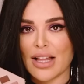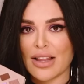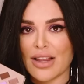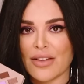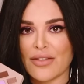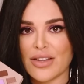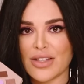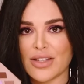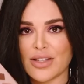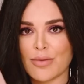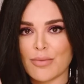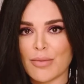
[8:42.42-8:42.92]
I
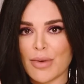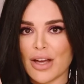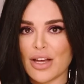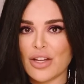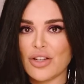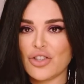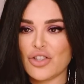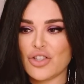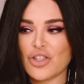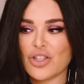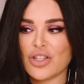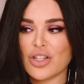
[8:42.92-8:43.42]
love it so
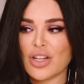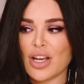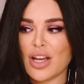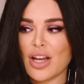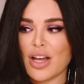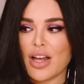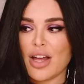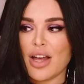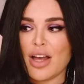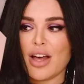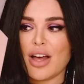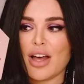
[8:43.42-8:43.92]
much.
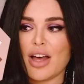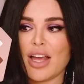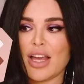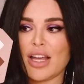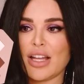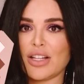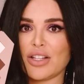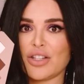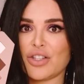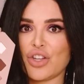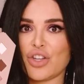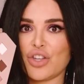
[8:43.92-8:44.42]

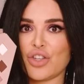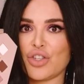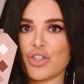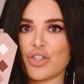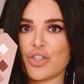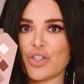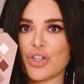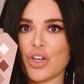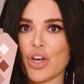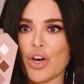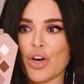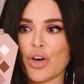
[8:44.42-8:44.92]
It's
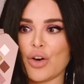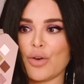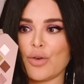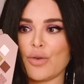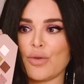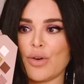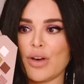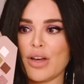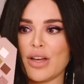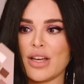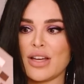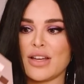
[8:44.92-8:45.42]

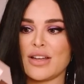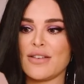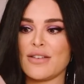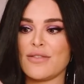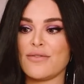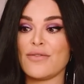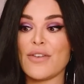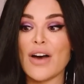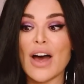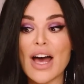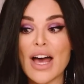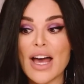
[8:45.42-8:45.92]
so
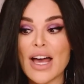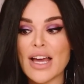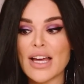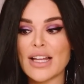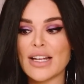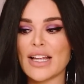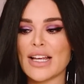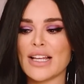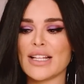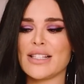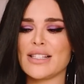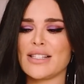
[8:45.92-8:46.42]

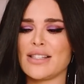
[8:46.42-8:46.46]
fun.